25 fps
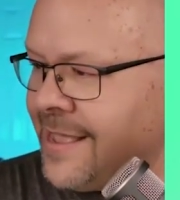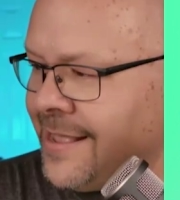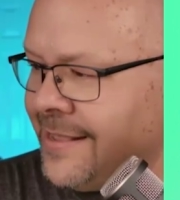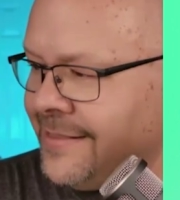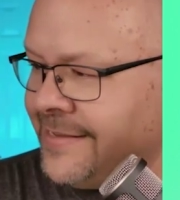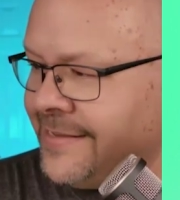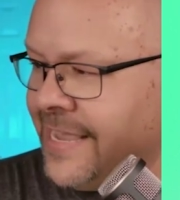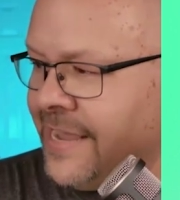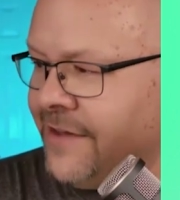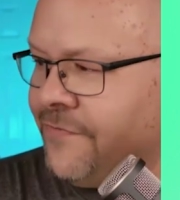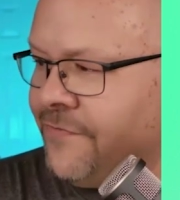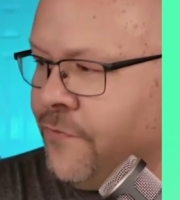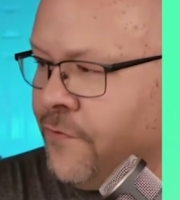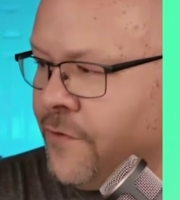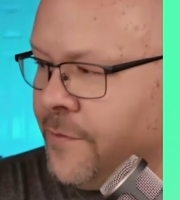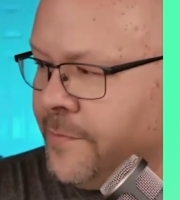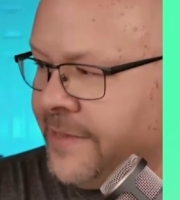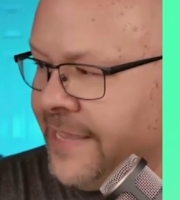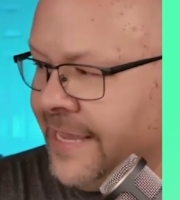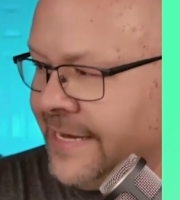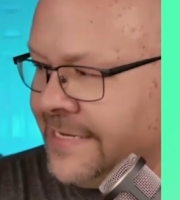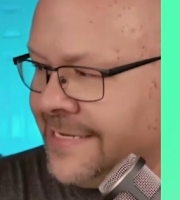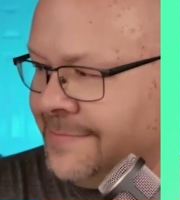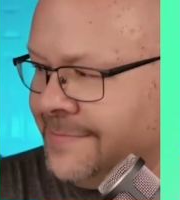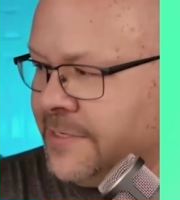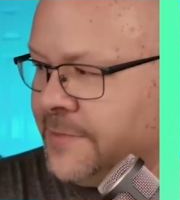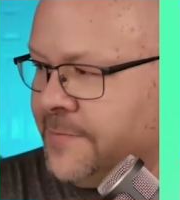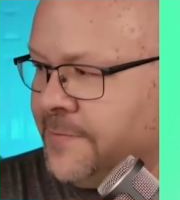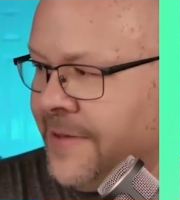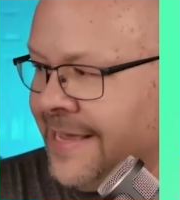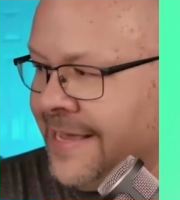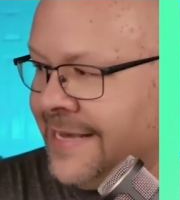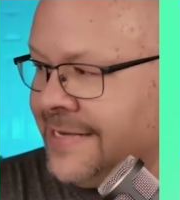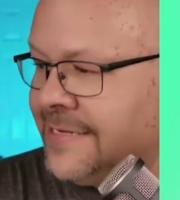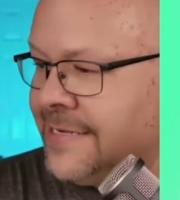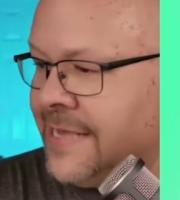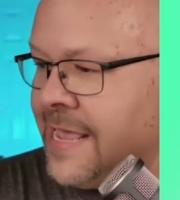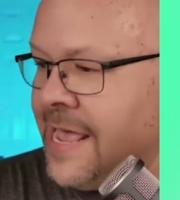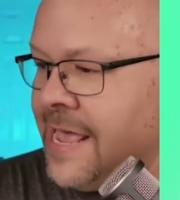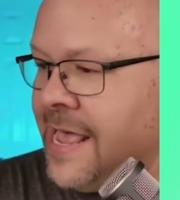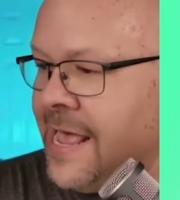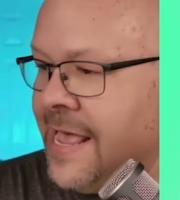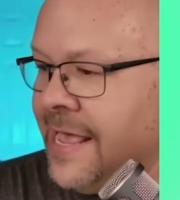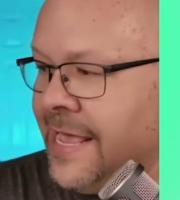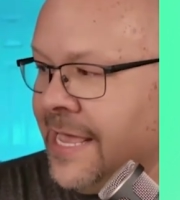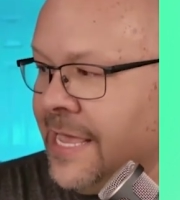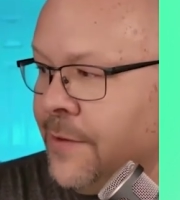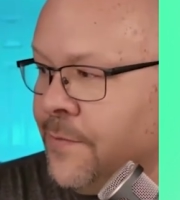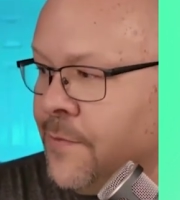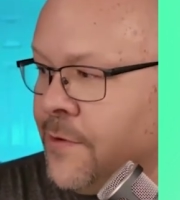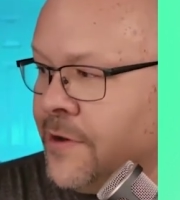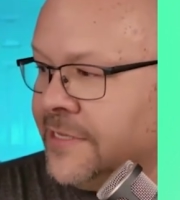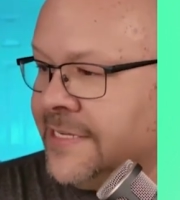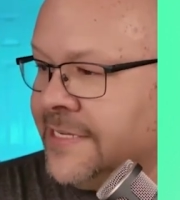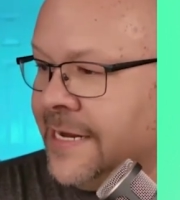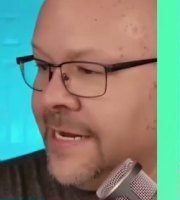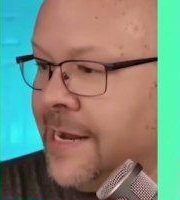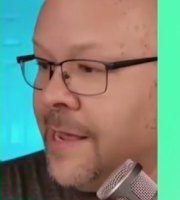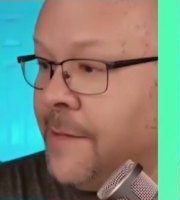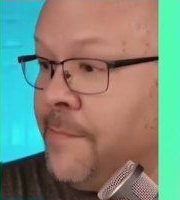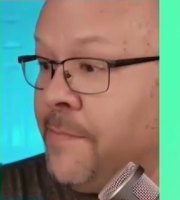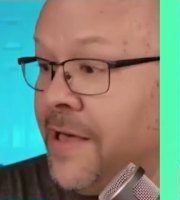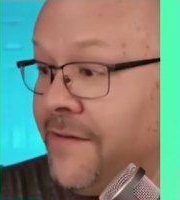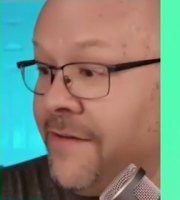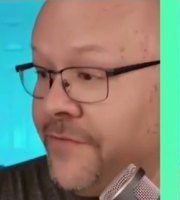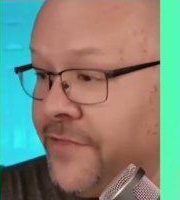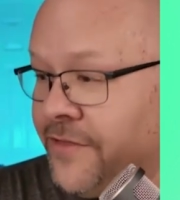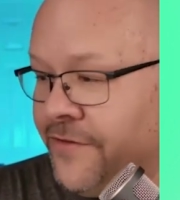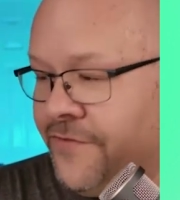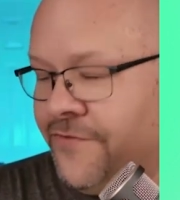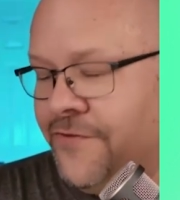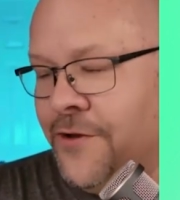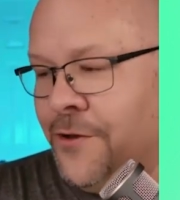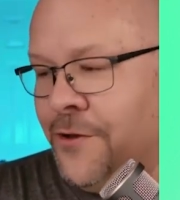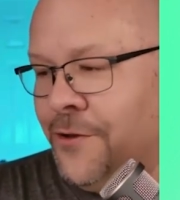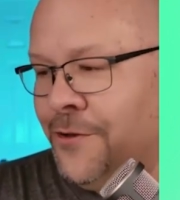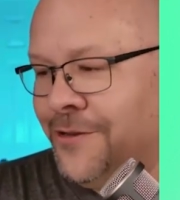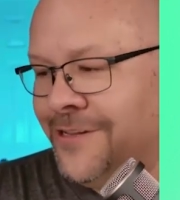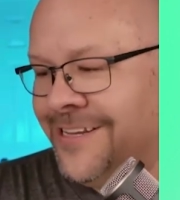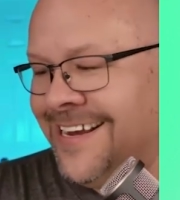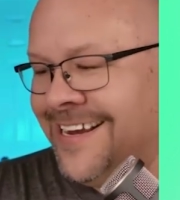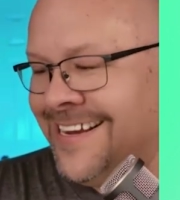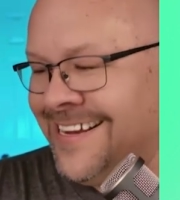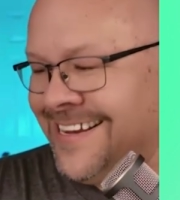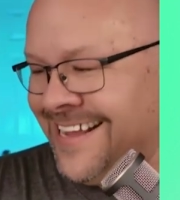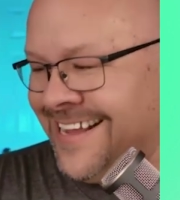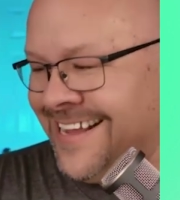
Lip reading: contact form takes up space. He wants it above the fold.